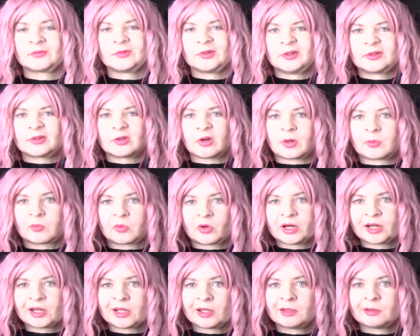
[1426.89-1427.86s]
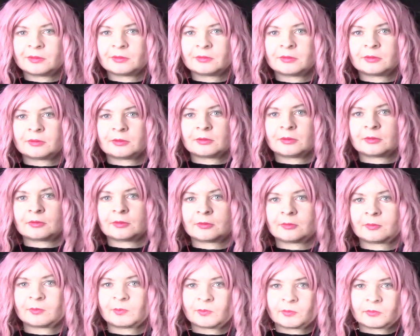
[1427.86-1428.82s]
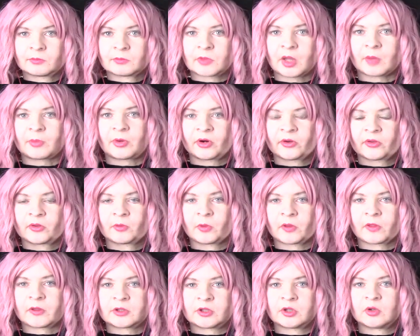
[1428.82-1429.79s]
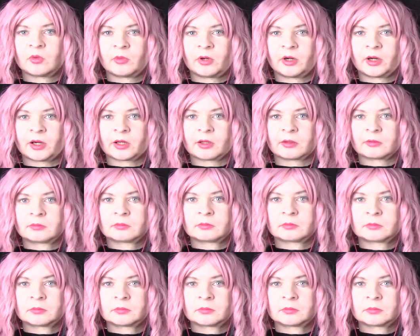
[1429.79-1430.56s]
He's going to bring the person with the tumor in.